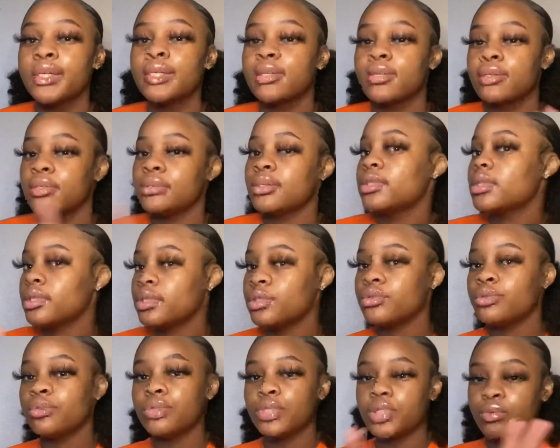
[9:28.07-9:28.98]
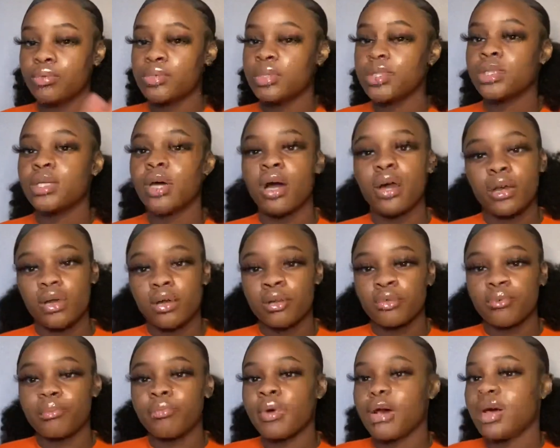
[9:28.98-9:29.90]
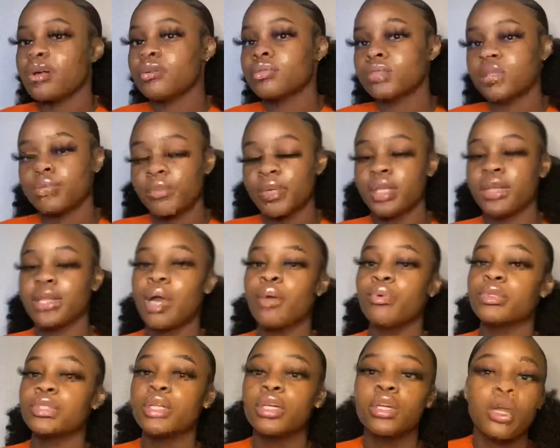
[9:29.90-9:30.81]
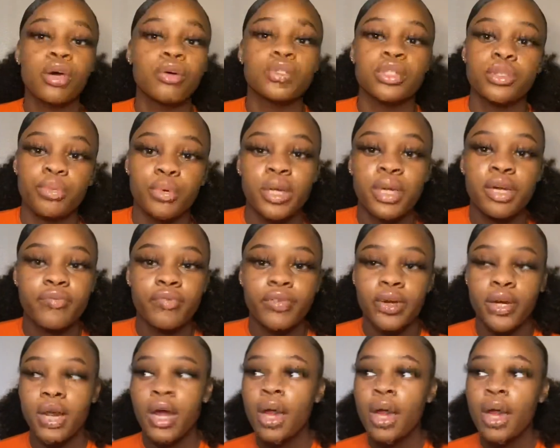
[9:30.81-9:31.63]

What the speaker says: the dude she was talking about to me. They was close or whatever.